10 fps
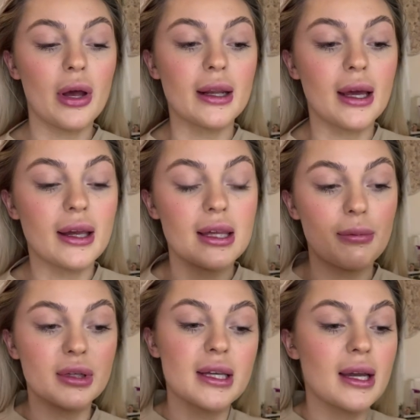in a heat
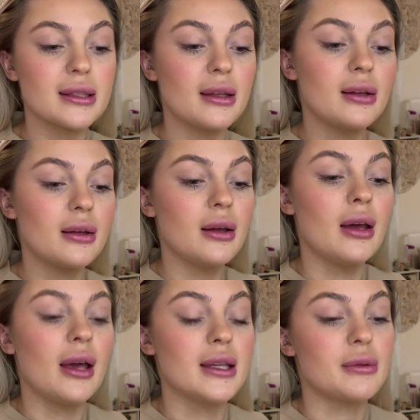protectant
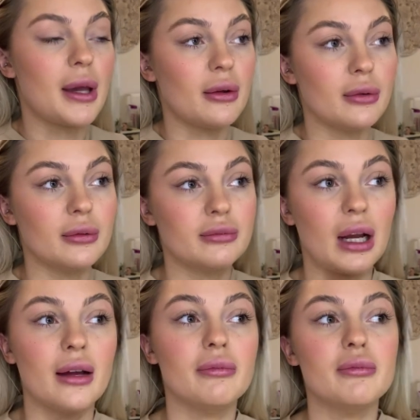as well.
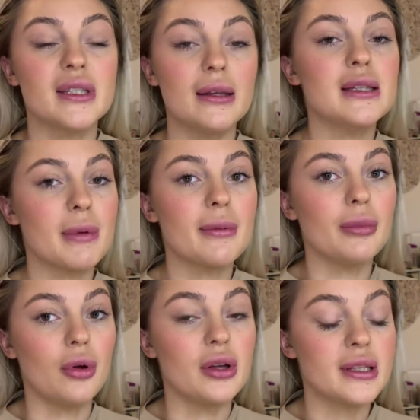Since being
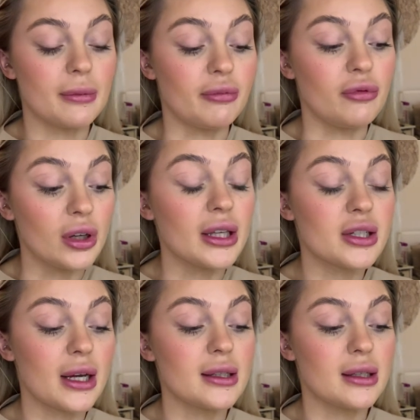blonde, I've really
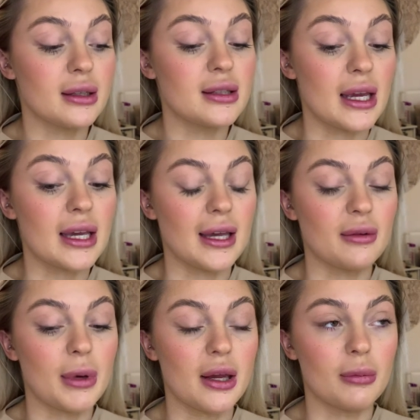tried to take care of
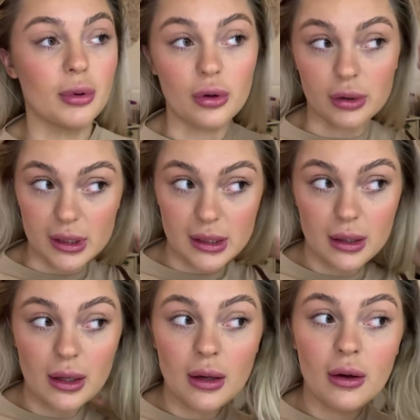my hair because
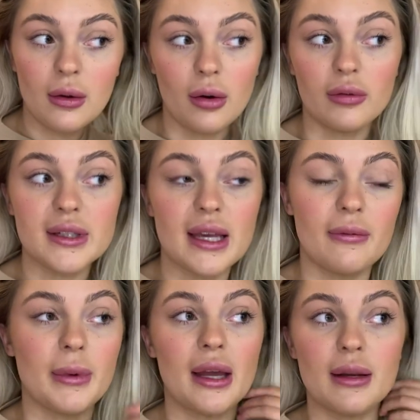obviously I've
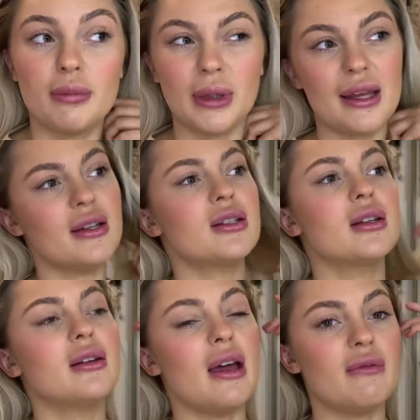been getting it bleached
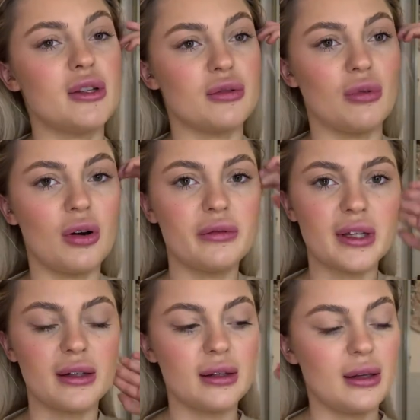every so
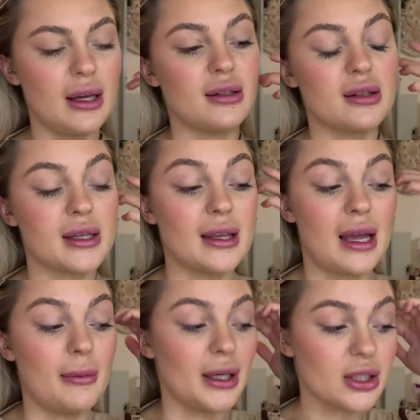often. It does get
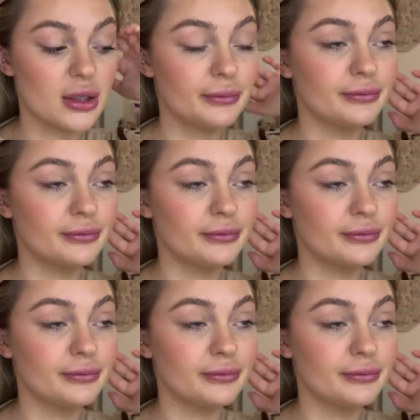damaged.